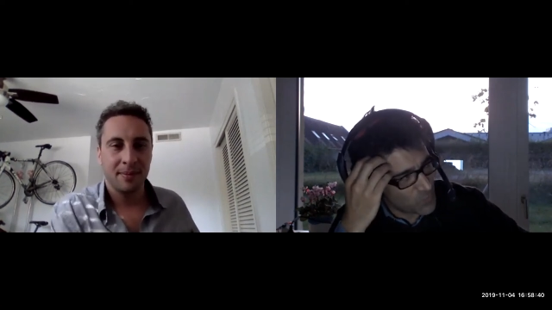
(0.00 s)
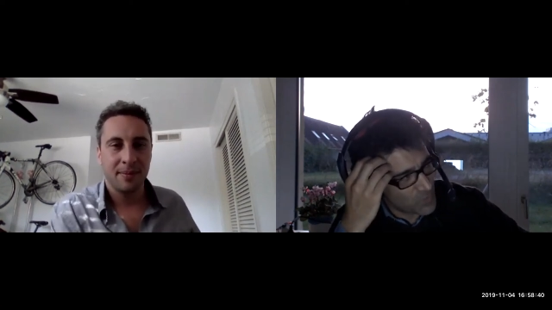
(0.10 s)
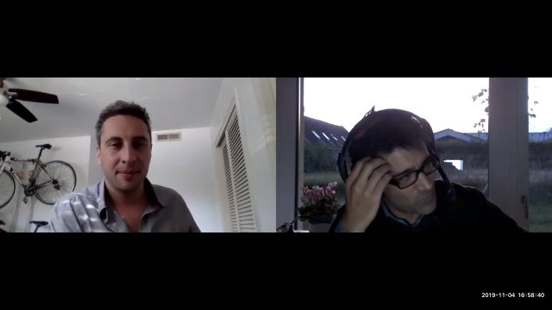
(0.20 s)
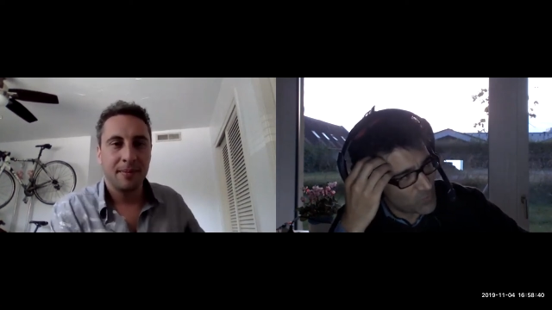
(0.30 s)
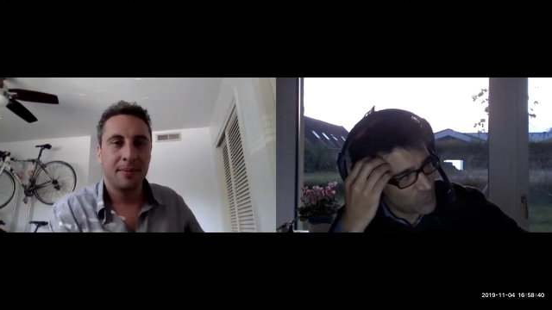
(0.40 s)

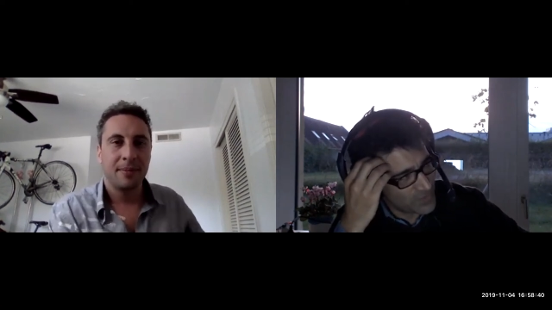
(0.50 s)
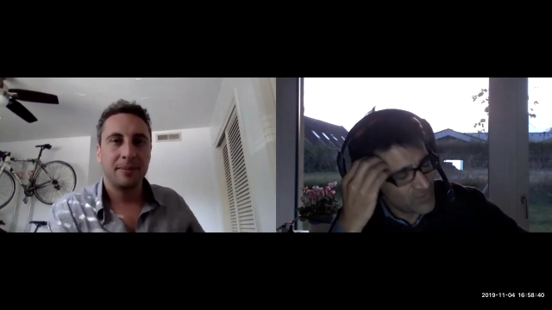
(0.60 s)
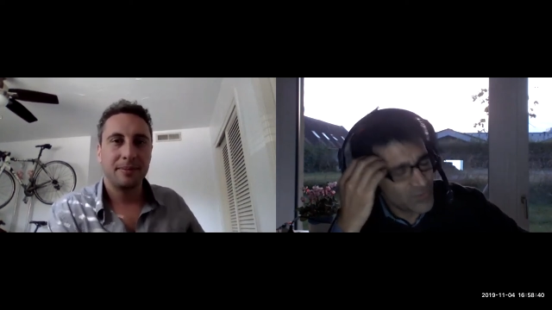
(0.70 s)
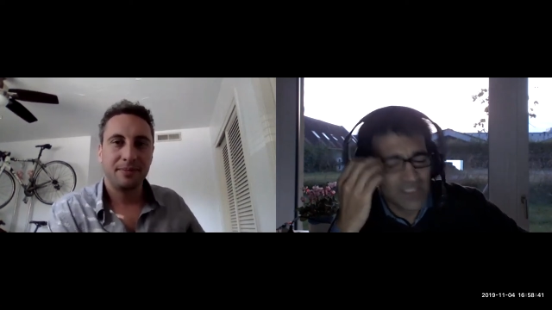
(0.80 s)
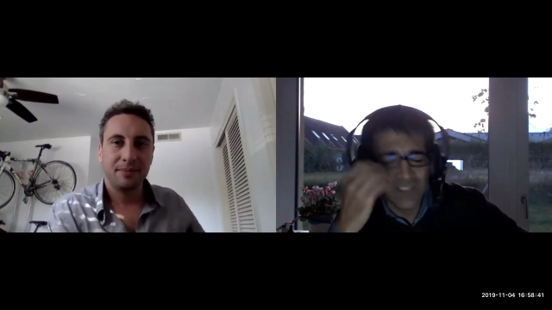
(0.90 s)
Speaker 1: what, what do
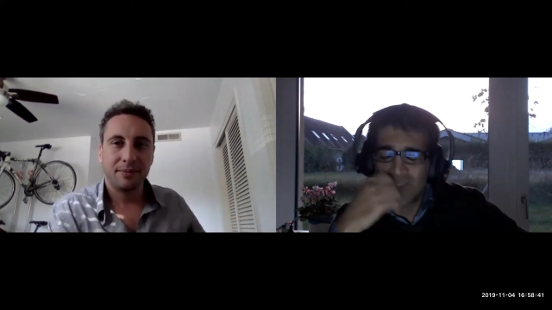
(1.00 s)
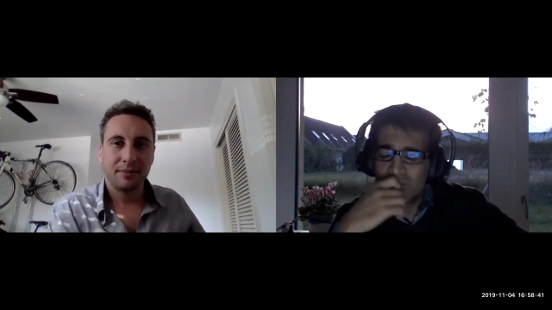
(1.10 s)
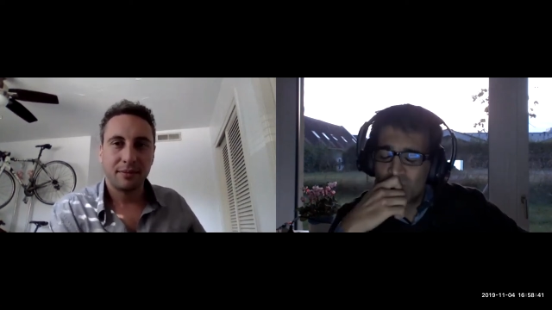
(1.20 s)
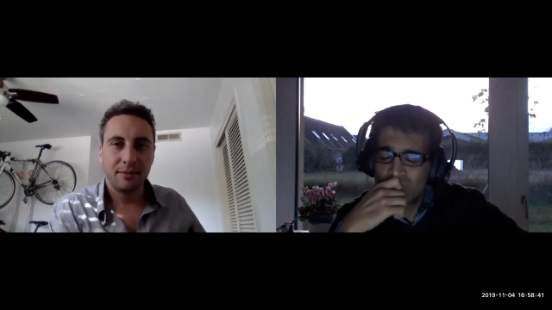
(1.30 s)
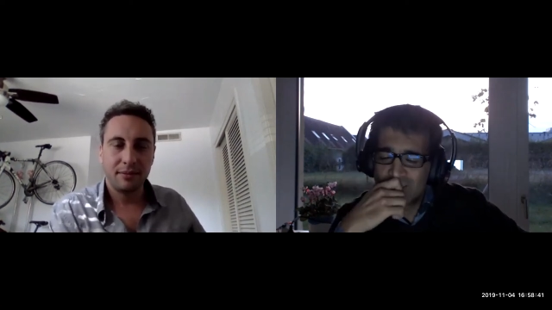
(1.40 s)
you
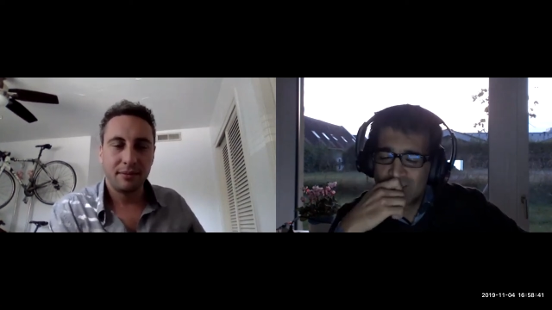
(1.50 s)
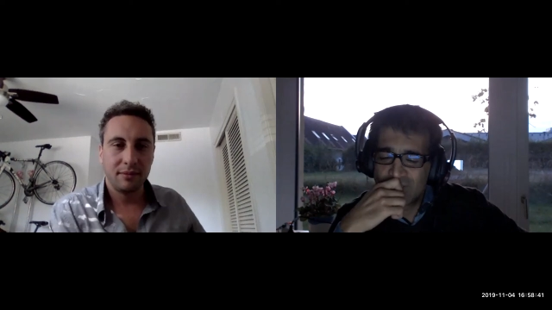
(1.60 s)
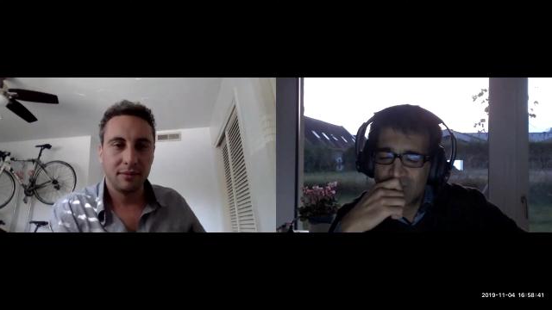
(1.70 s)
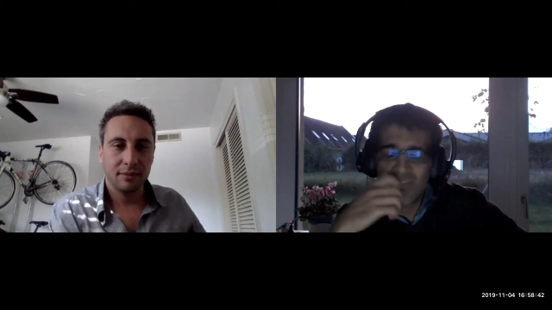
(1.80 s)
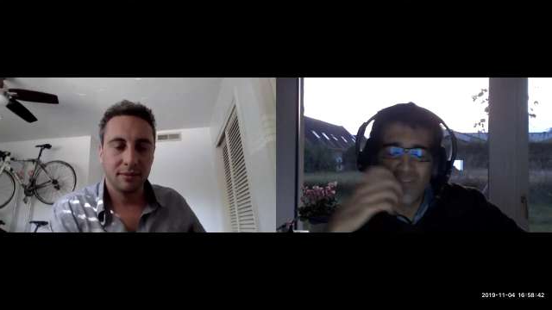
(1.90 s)
see?
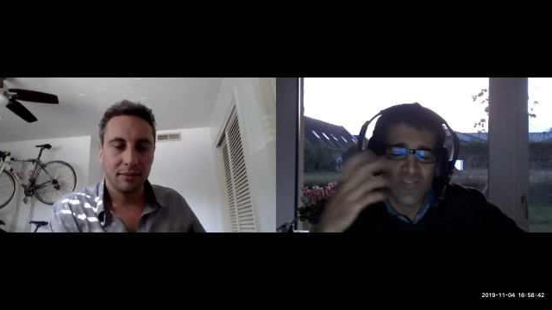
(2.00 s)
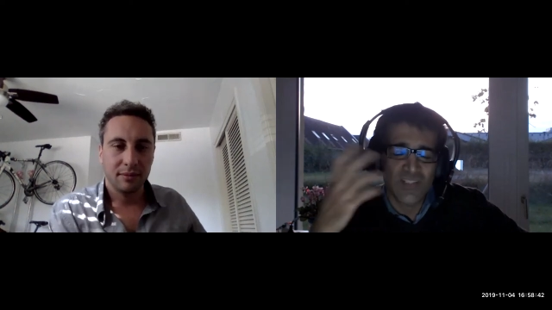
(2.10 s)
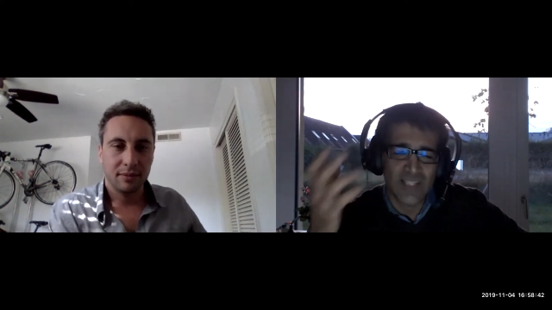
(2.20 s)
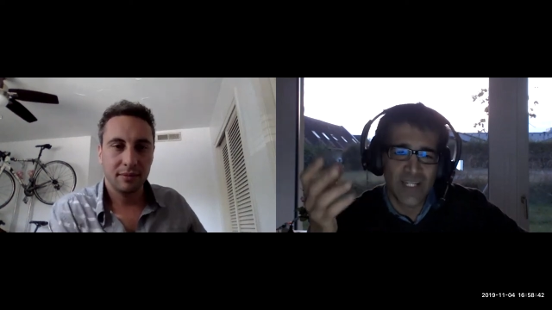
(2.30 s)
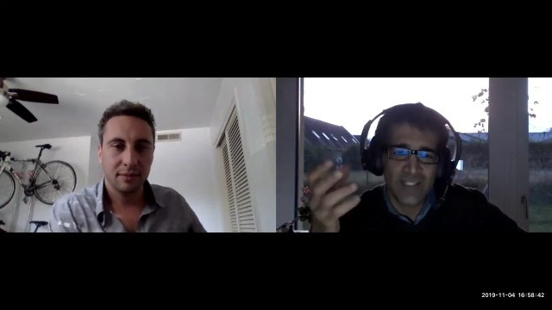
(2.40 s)
Do you see a
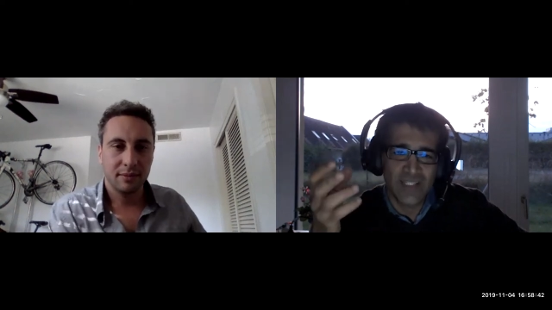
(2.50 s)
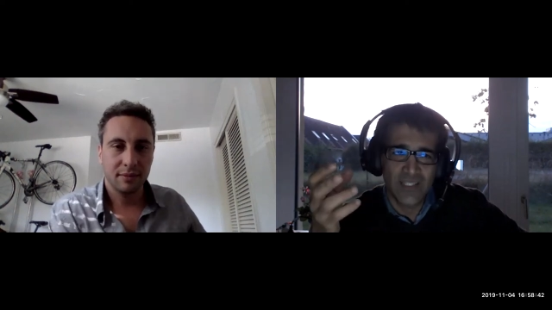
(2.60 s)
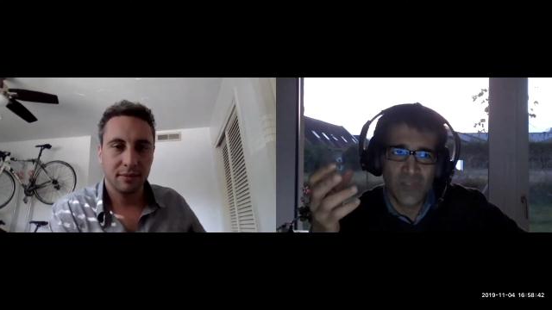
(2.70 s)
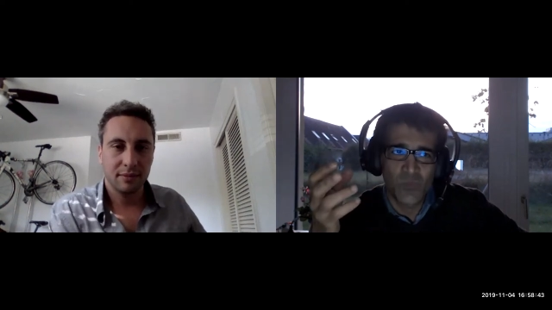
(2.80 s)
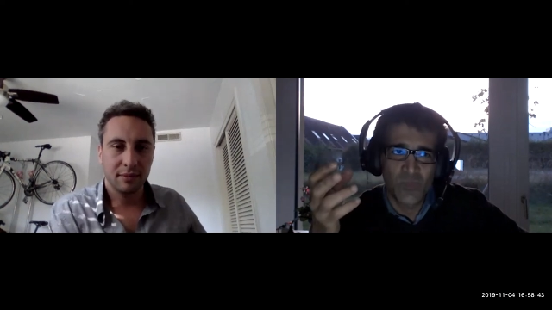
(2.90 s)

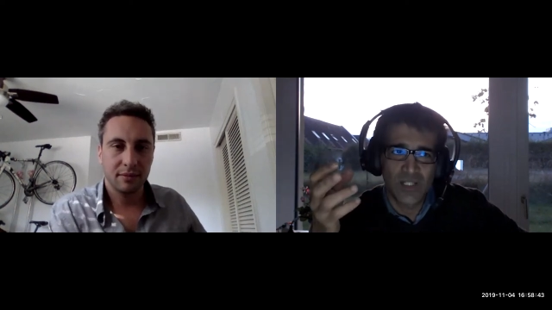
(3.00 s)
society